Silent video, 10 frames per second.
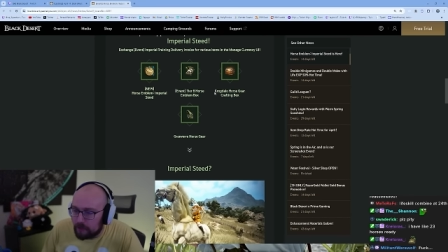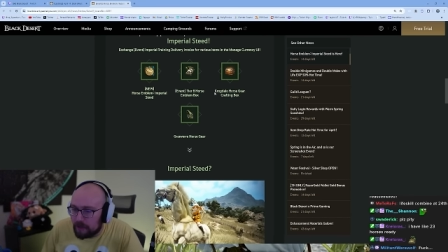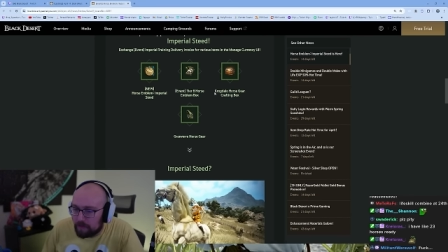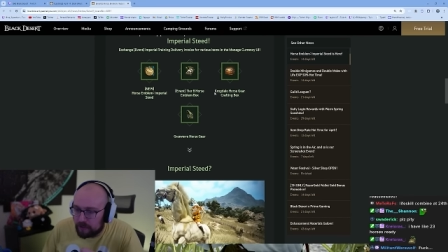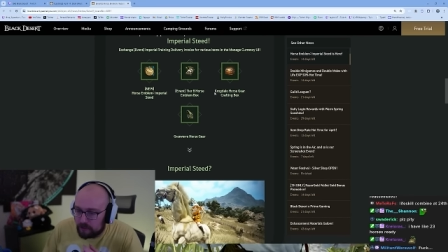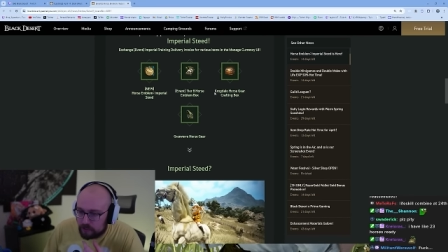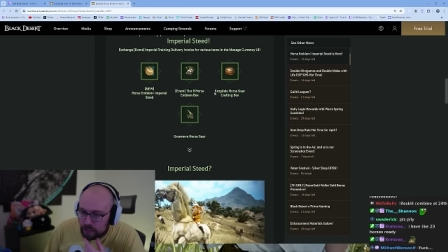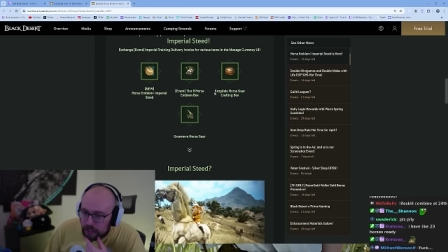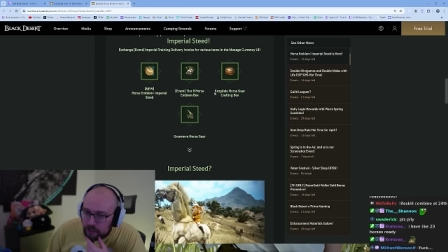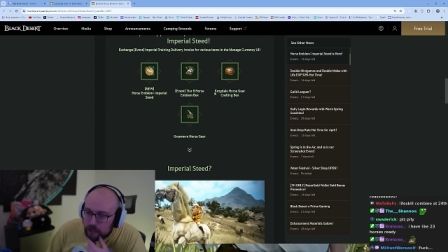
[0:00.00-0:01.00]
Imperial
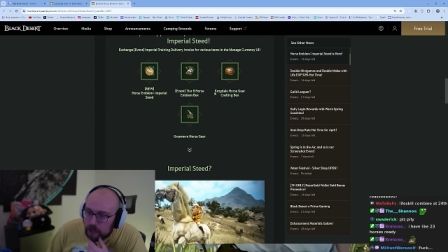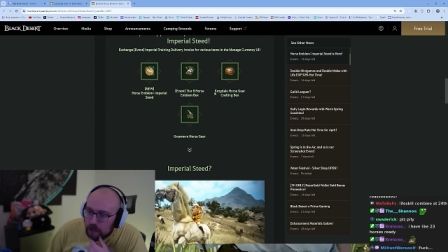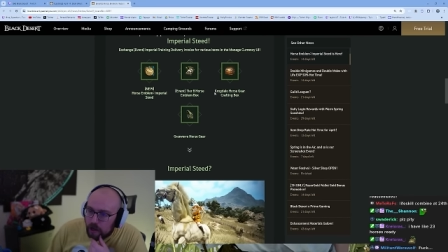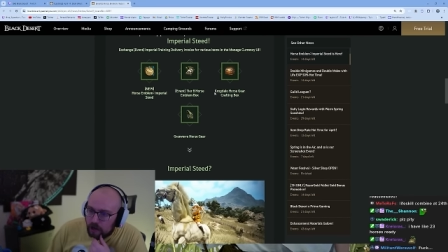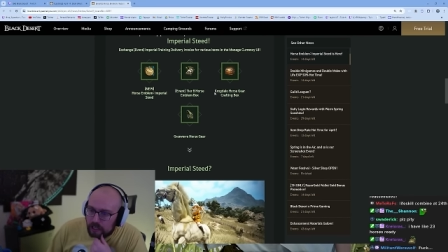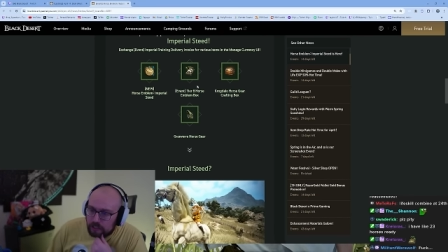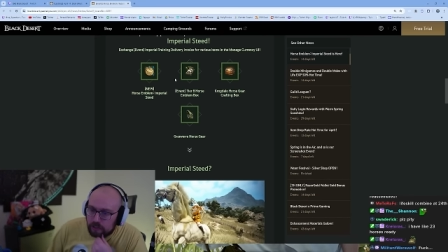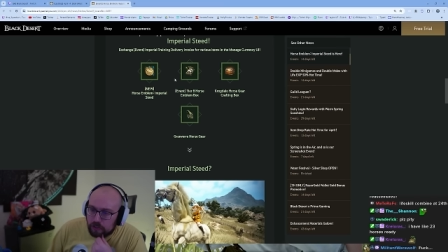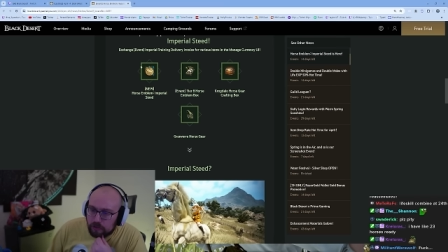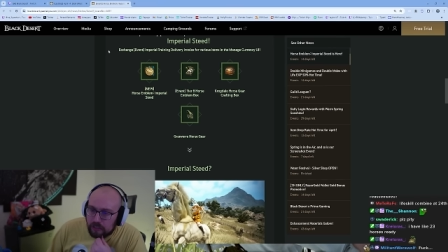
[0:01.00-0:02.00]
Steed. Okay, so
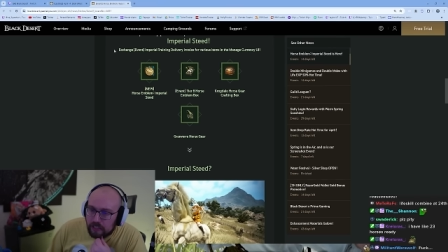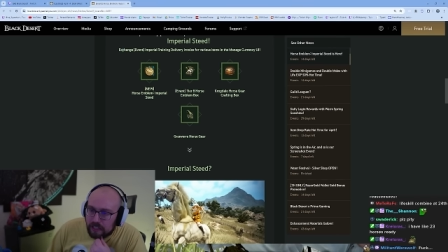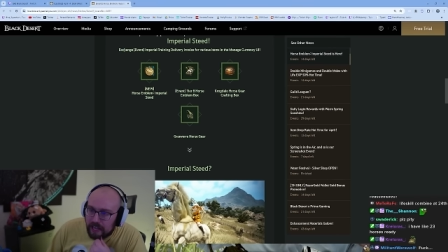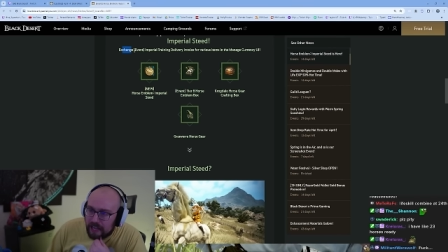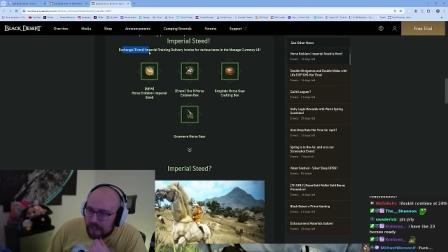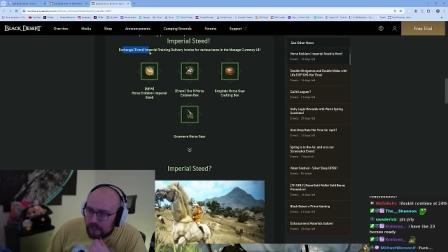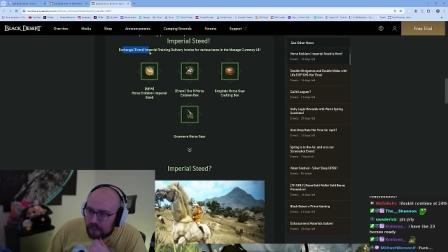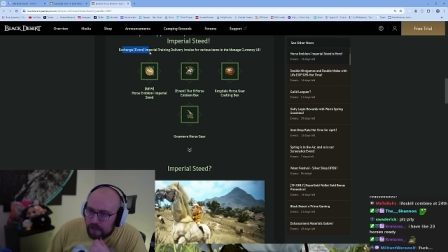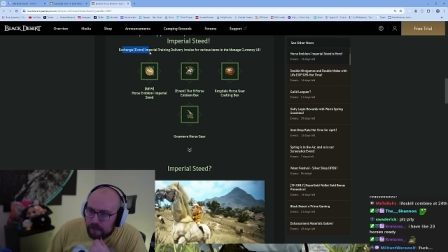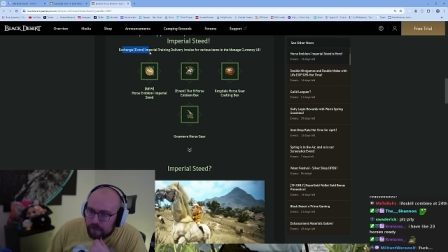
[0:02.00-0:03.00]
you can get...
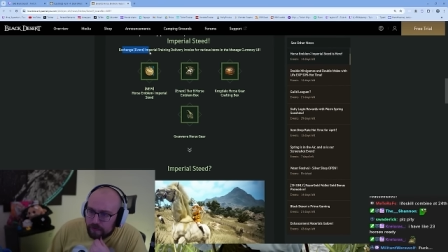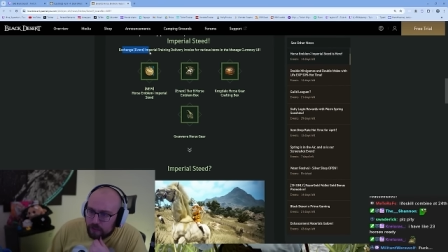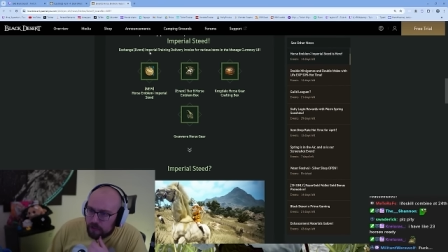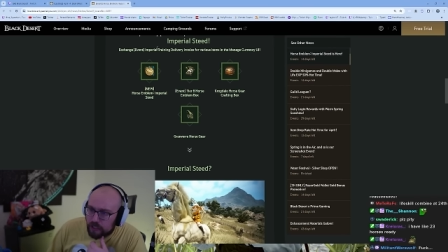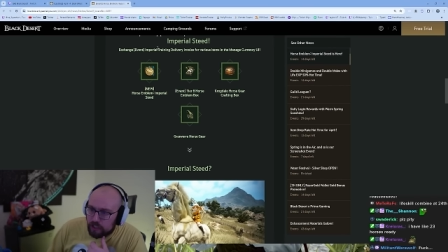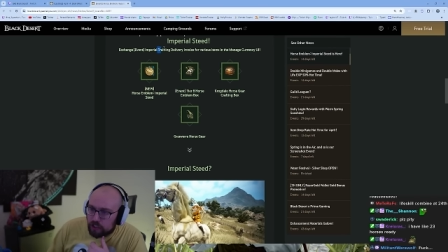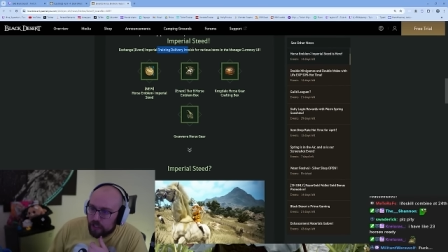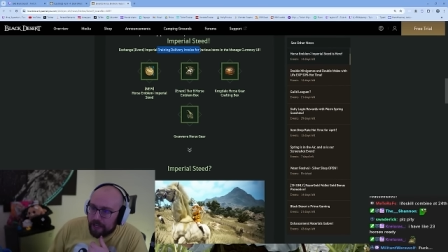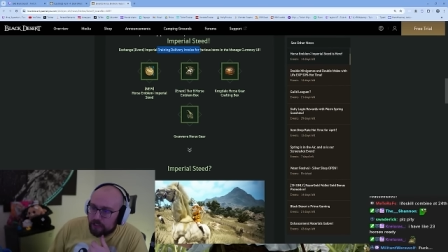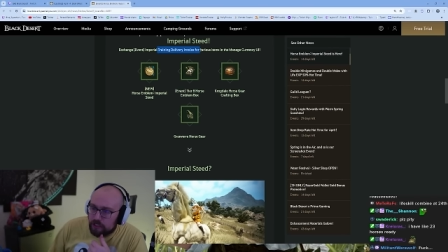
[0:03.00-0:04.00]
you can
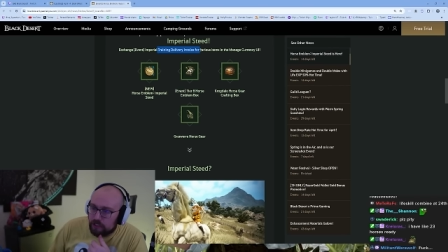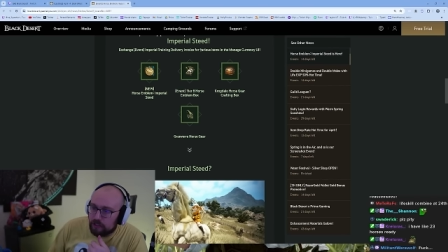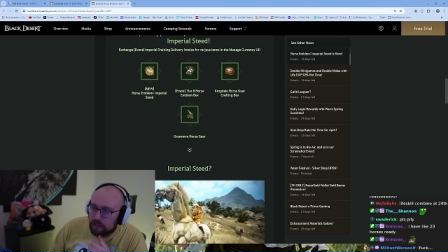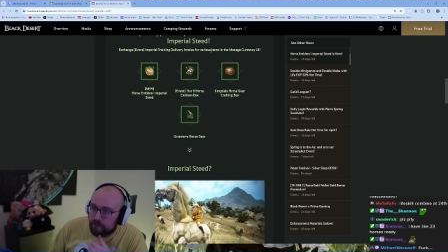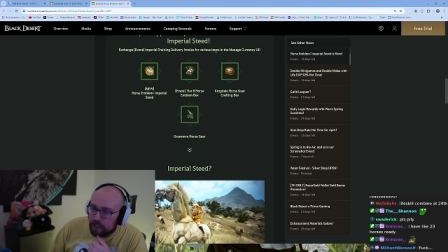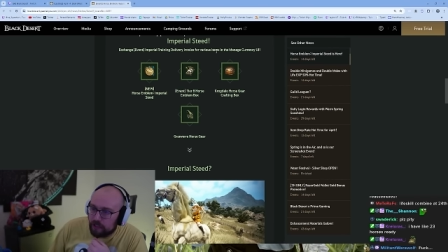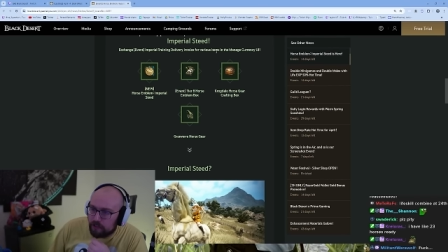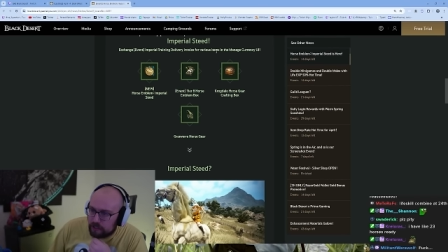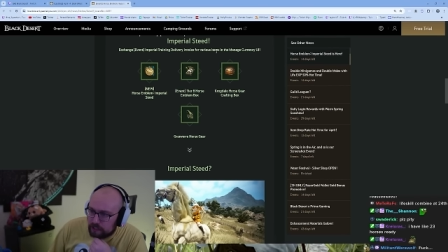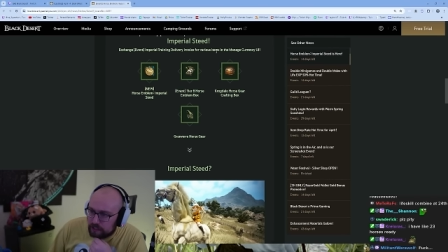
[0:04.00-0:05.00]
exchange the delivery
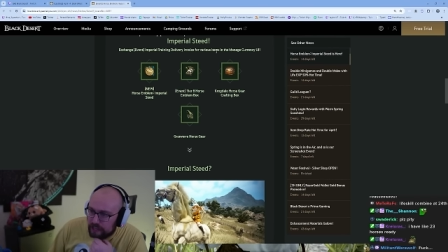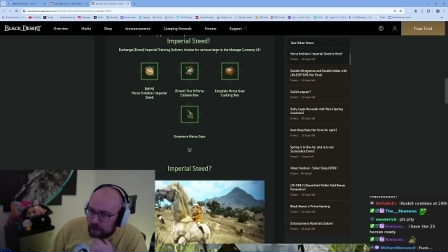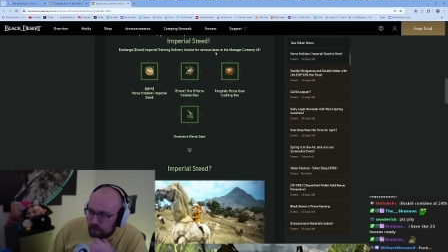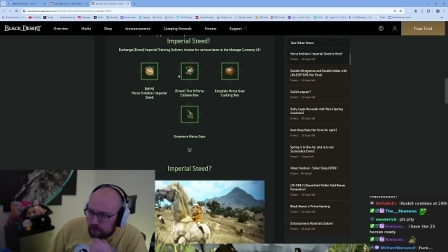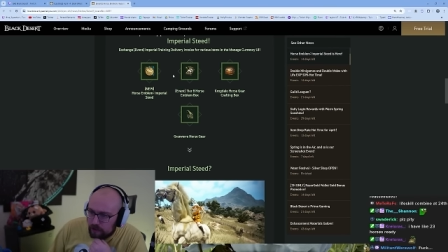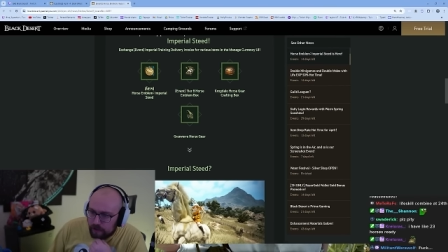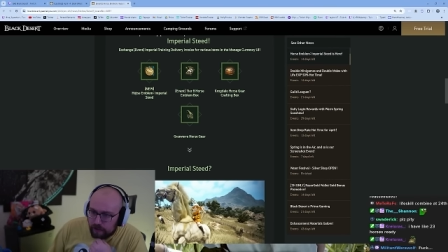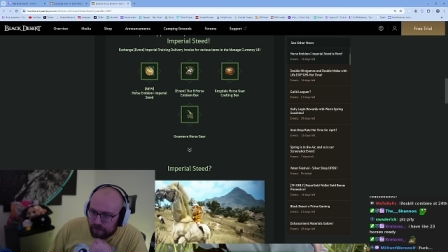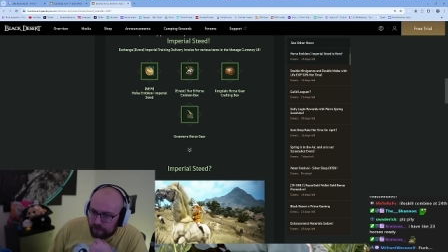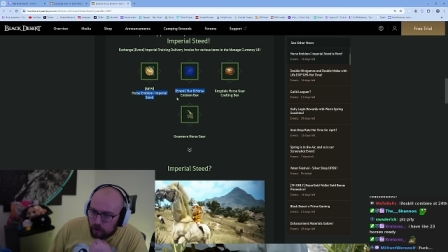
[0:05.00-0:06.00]
notices now
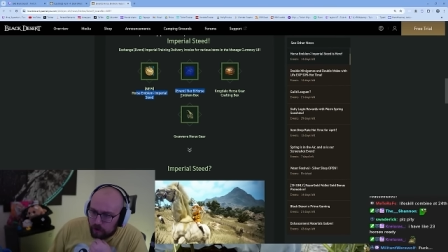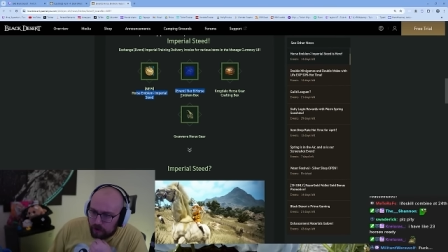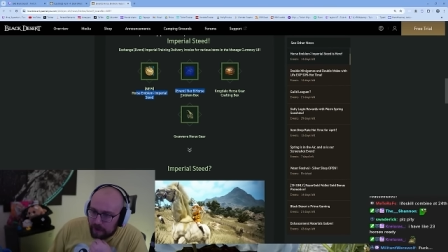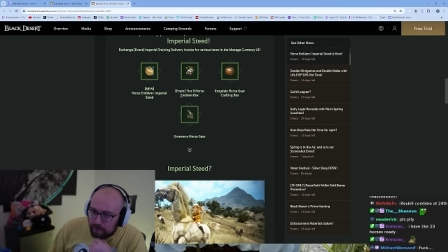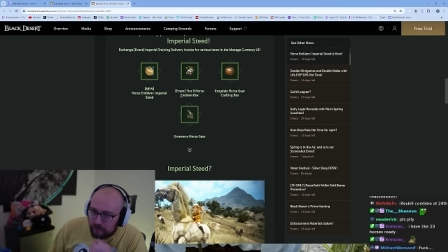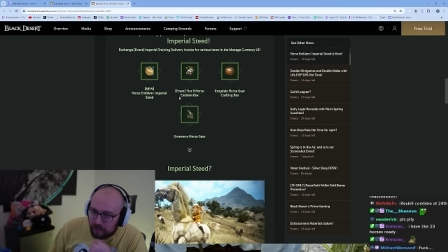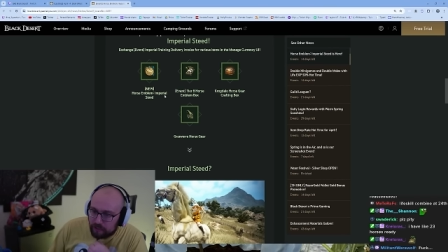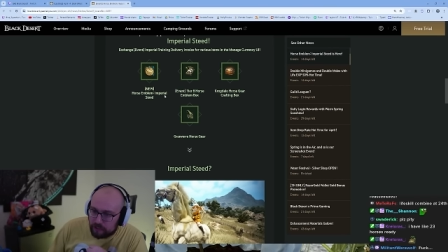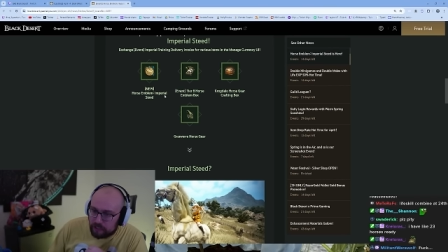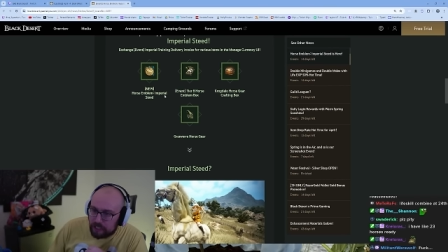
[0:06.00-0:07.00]
for
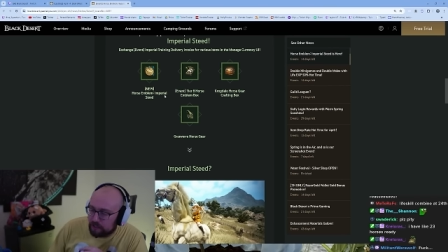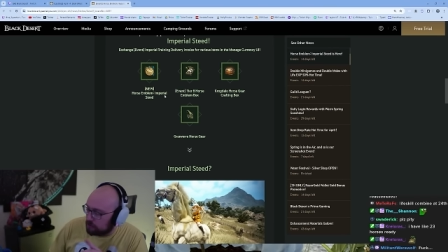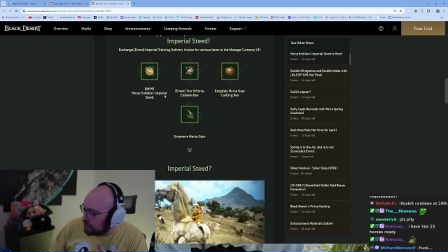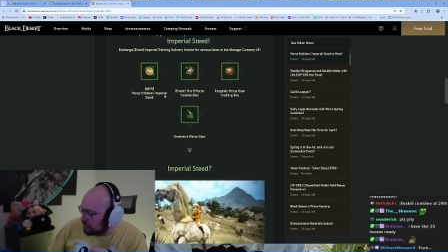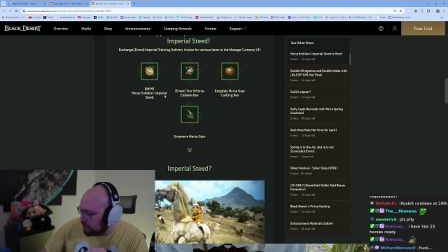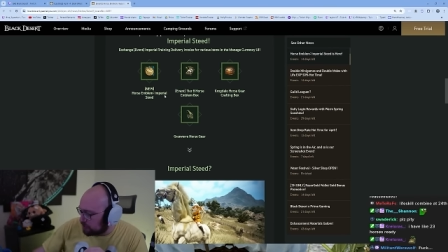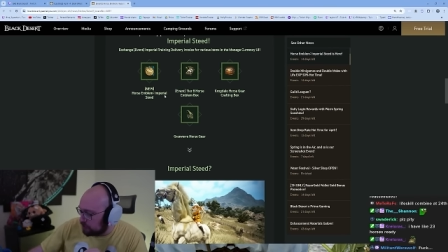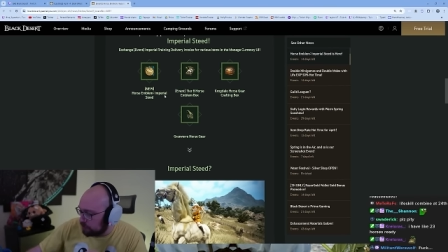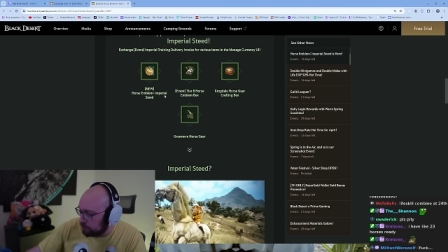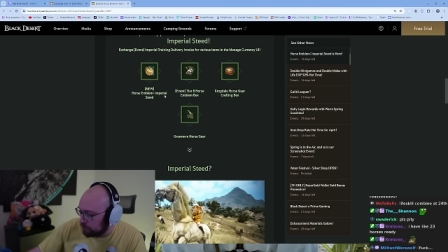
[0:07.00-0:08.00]
Imperial Steeds. That's
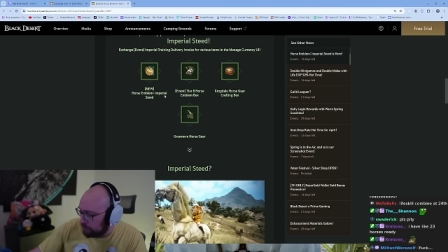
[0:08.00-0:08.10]
actually new.